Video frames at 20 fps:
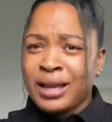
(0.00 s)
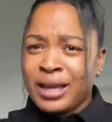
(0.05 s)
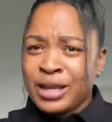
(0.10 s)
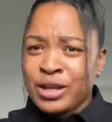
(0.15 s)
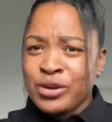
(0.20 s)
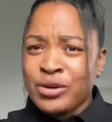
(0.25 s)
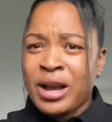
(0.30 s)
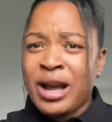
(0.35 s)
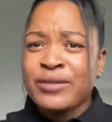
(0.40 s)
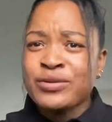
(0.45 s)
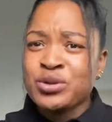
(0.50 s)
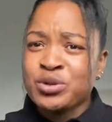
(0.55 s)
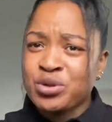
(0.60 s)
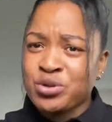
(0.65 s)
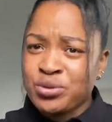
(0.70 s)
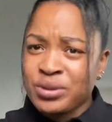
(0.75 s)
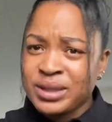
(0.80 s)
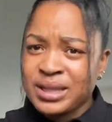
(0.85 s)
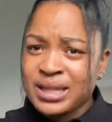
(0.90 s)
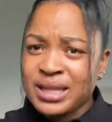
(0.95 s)
you have to
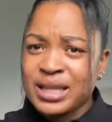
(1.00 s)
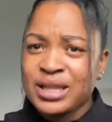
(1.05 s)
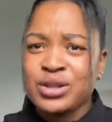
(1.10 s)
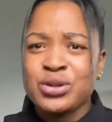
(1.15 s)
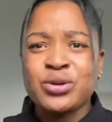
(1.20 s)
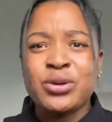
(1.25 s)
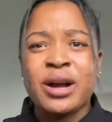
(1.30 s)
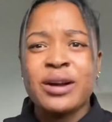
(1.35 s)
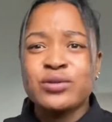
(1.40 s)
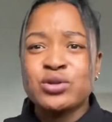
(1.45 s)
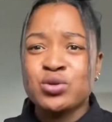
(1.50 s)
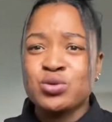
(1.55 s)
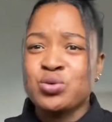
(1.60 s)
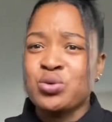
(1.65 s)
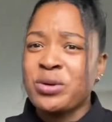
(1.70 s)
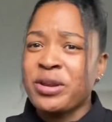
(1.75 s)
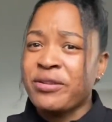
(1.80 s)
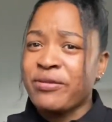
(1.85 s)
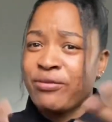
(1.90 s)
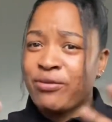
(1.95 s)
treat it, you have to
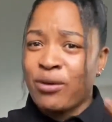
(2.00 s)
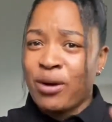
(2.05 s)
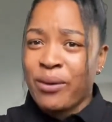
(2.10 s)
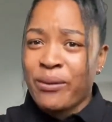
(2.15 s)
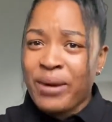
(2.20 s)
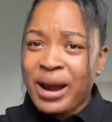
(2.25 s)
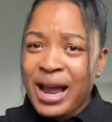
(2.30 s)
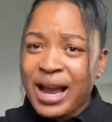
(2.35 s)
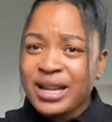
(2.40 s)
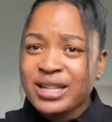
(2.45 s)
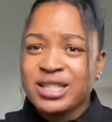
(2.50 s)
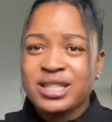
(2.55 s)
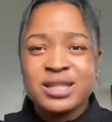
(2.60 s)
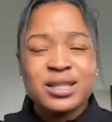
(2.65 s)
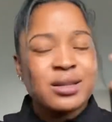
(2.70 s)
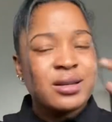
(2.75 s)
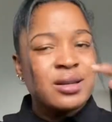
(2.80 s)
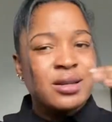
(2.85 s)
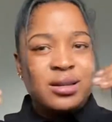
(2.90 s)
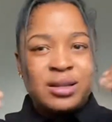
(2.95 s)
do a forage,
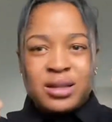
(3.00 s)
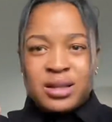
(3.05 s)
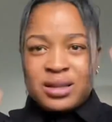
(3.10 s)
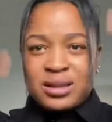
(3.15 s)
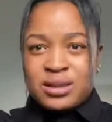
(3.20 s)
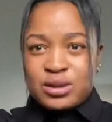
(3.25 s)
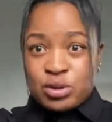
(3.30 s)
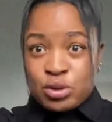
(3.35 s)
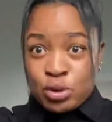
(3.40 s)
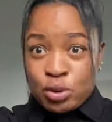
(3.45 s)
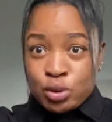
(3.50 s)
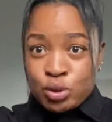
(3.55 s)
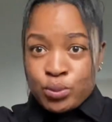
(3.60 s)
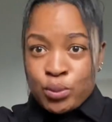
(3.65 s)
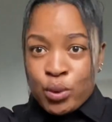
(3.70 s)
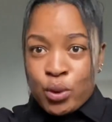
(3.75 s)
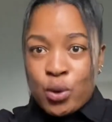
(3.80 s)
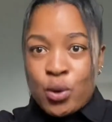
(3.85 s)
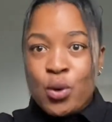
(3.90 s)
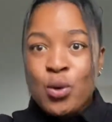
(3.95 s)
those
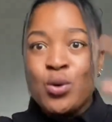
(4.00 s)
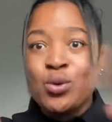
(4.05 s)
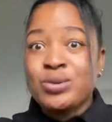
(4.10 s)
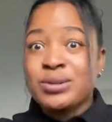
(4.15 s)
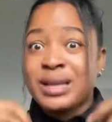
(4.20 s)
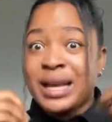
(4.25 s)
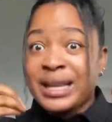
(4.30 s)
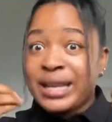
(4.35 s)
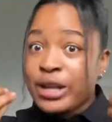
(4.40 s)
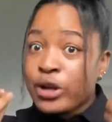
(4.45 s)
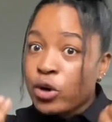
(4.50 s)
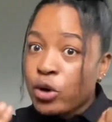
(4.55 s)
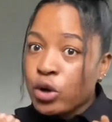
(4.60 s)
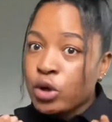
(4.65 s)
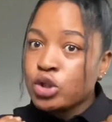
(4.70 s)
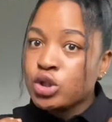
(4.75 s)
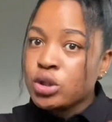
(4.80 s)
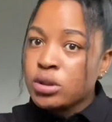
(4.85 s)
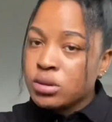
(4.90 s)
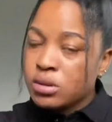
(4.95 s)
boreholes, and it
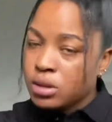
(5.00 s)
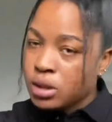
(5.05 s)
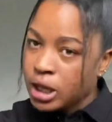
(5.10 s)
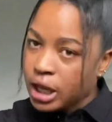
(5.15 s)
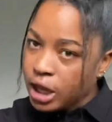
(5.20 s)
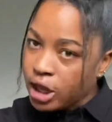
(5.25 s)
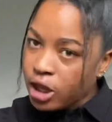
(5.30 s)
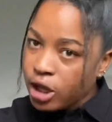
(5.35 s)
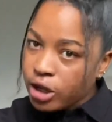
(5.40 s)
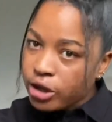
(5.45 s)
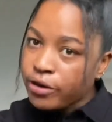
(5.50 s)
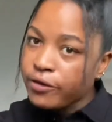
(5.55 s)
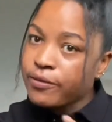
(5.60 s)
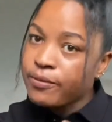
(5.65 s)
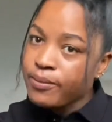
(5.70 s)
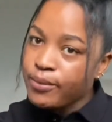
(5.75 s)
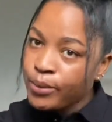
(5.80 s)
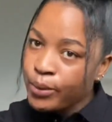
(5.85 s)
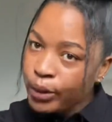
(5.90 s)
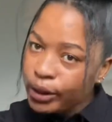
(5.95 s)
costs a lot of
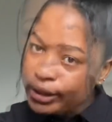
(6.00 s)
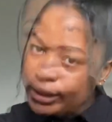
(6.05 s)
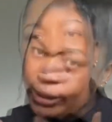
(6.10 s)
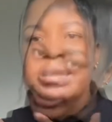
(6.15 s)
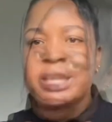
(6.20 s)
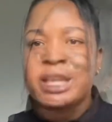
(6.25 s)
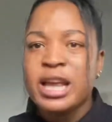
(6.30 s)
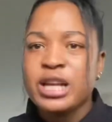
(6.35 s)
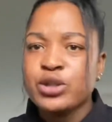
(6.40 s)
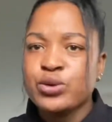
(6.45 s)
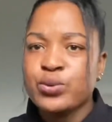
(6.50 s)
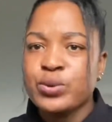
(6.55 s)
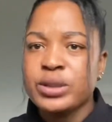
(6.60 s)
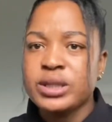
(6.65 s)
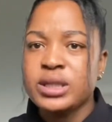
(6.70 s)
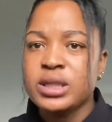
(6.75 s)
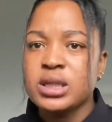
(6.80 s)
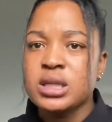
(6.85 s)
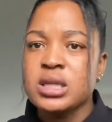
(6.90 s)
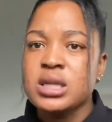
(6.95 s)
money. The next
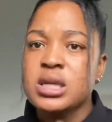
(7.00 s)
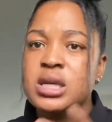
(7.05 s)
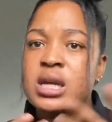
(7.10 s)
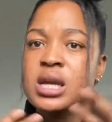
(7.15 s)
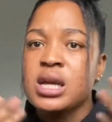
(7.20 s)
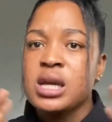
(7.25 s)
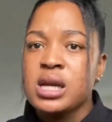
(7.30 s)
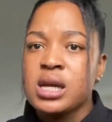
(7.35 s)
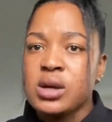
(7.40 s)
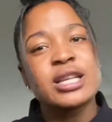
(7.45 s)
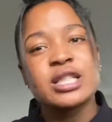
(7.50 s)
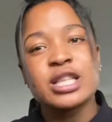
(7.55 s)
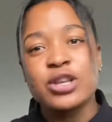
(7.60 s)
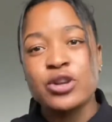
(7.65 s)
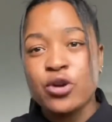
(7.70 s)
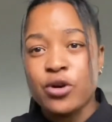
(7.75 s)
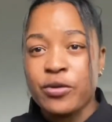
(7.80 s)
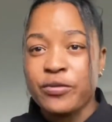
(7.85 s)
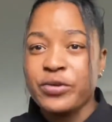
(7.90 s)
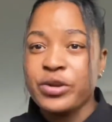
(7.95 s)
reason,
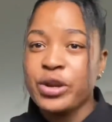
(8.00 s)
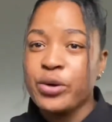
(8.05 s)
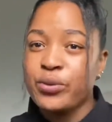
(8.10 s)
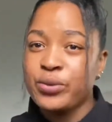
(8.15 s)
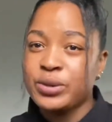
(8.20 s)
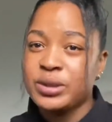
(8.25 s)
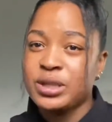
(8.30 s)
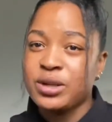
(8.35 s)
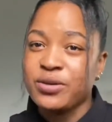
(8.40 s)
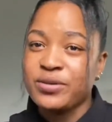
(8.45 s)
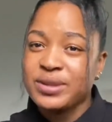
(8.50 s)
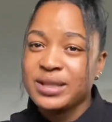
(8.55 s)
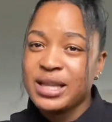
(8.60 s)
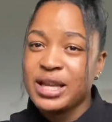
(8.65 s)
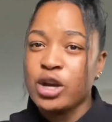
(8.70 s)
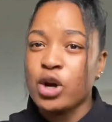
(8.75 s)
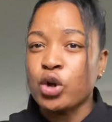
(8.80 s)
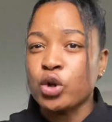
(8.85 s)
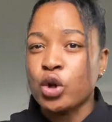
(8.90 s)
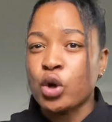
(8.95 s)
inconvenient reason of
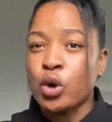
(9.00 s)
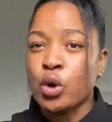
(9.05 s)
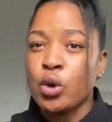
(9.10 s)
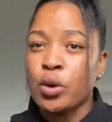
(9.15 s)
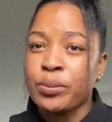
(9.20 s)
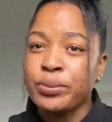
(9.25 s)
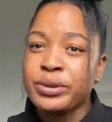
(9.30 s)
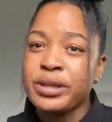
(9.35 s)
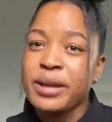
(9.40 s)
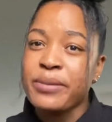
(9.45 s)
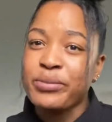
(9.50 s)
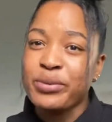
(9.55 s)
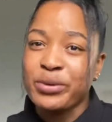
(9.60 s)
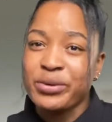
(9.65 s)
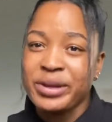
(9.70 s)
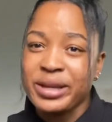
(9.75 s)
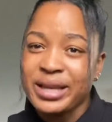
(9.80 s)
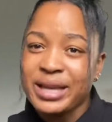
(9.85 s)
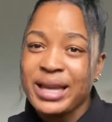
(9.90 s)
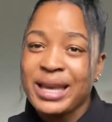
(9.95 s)
staying on a completed
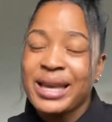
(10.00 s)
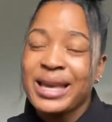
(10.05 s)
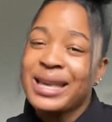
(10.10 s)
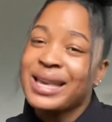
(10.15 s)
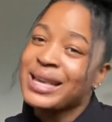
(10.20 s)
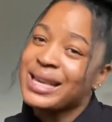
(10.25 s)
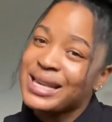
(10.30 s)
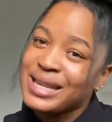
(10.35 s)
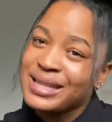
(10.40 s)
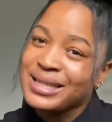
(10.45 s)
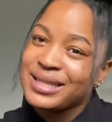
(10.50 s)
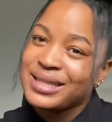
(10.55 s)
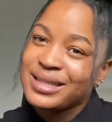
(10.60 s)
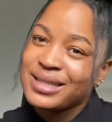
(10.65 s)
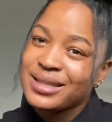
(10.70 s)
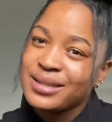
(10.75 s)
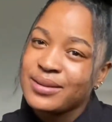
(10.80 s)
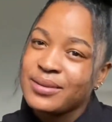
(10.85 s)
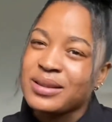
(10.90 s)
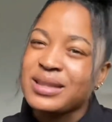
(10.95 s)
building, is
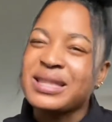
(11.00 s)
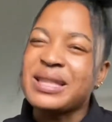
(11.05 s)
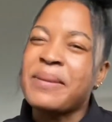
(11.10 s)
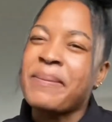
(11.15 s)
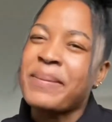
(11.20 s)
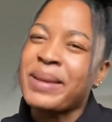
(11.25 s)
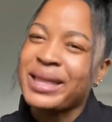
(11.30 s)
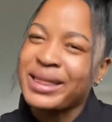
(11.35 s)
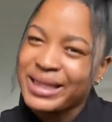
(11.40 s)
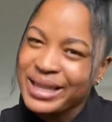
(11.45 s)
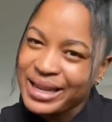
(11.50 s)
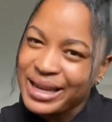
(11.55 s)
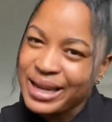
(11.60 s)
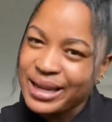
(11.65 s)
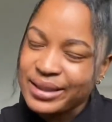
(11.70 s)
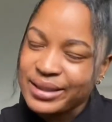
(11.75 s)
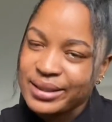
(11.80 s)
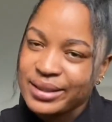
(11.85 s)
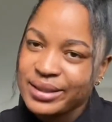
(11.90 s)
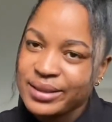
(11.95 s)
the
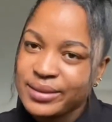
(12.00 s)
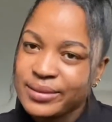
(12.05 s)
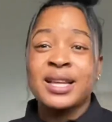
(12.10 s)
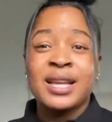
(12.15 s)
maintenance.